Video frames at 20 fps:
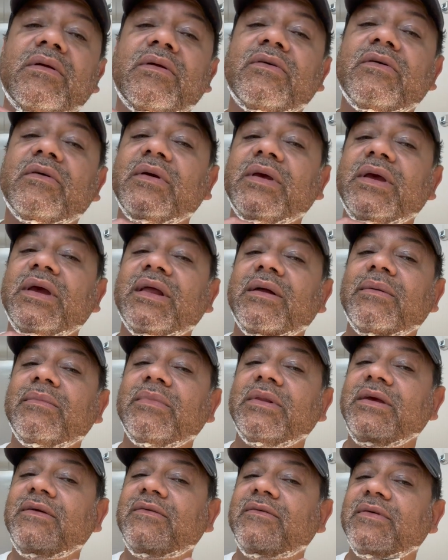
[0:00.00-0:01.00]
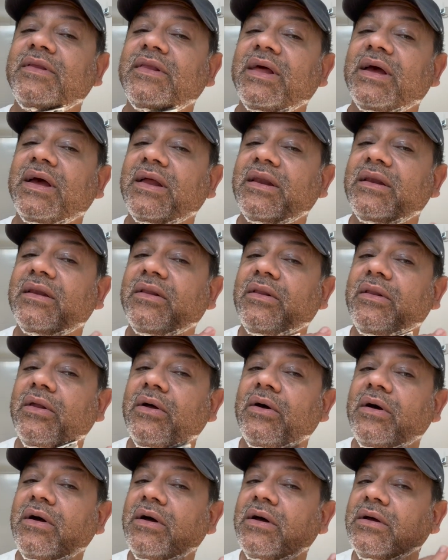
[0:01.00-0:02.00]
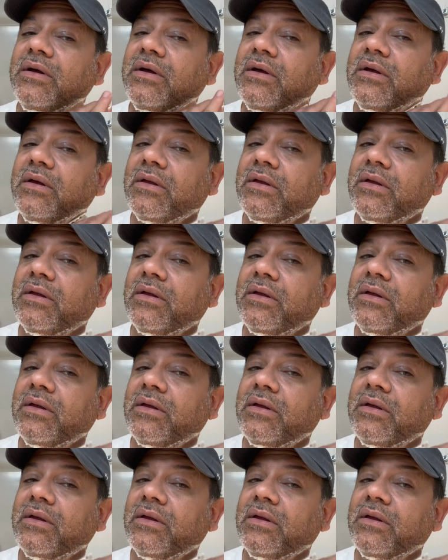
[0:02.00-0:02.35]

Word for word: So again, I'm leaving that long.